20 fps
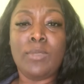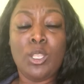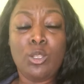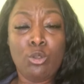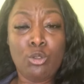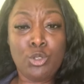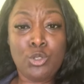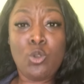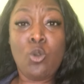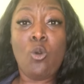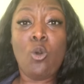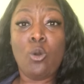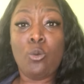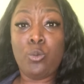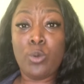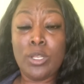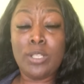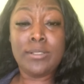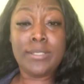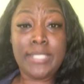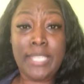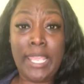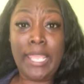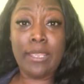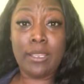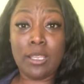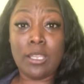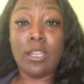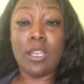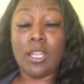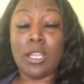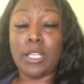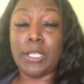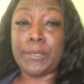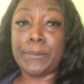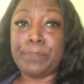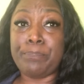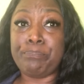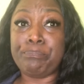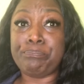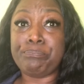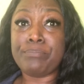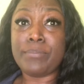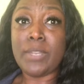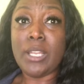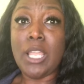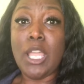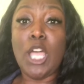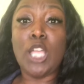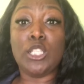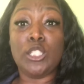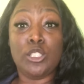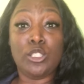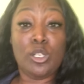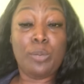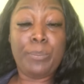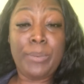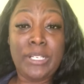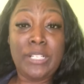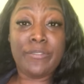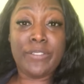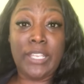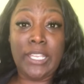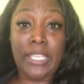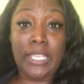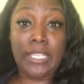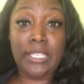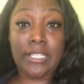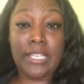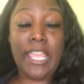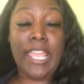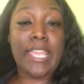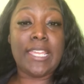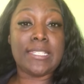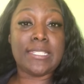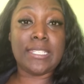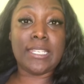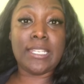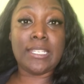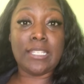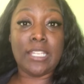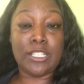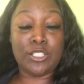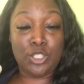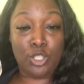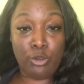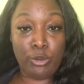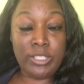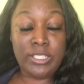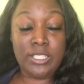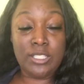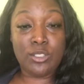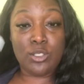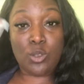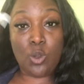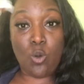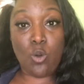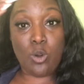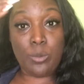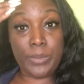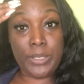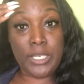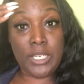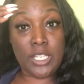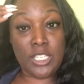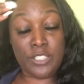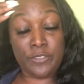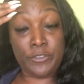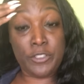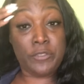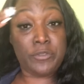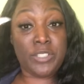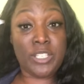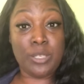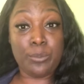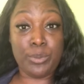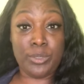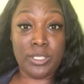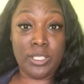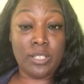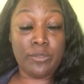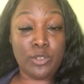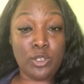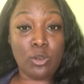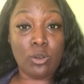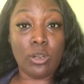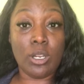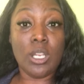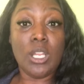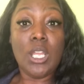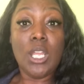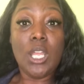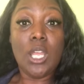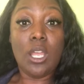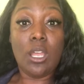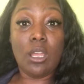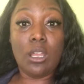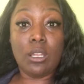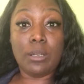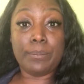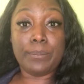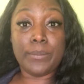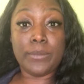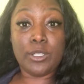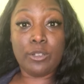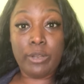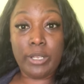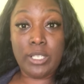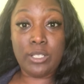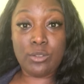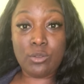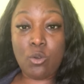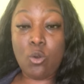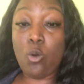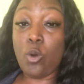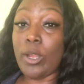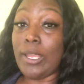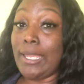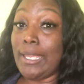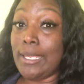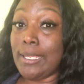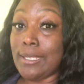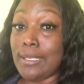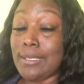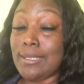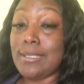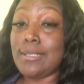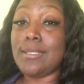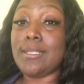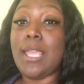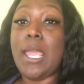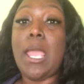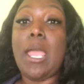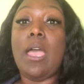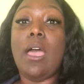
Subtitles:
Your score will take a little bit of a hit, as in a decrease in score, because 15% of your credit score is